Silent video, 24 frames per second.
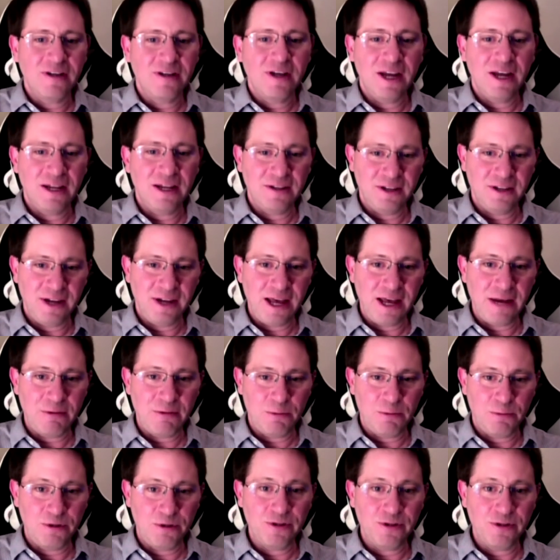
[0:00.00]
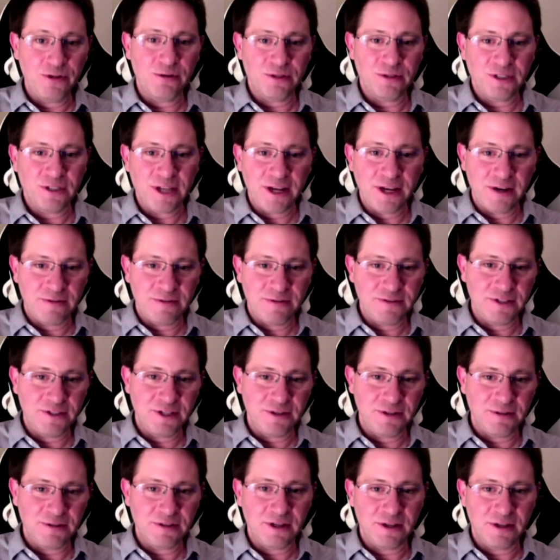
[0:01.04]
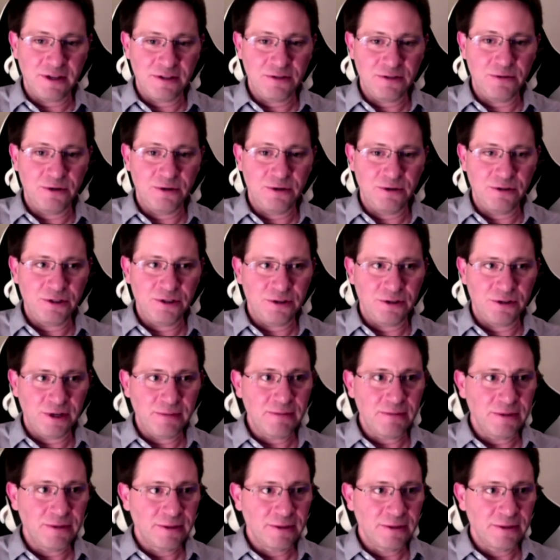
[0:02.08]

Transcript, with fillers: and then how do we put those set of signals onto a new strip?